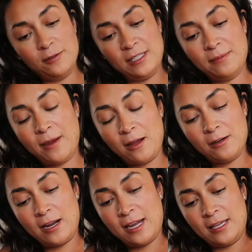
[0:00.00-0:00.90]
protein powder
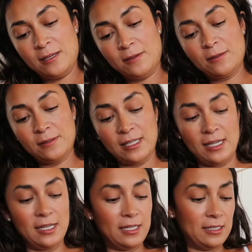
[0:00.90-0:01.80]
I use
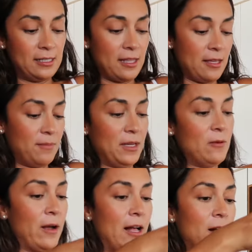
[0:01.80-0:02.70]
is the Be
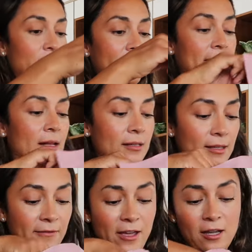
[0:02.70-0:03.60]
Well by Kelly
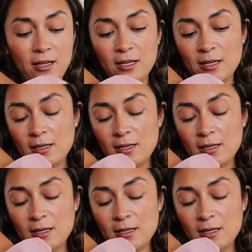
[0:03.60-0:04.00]
Leveque.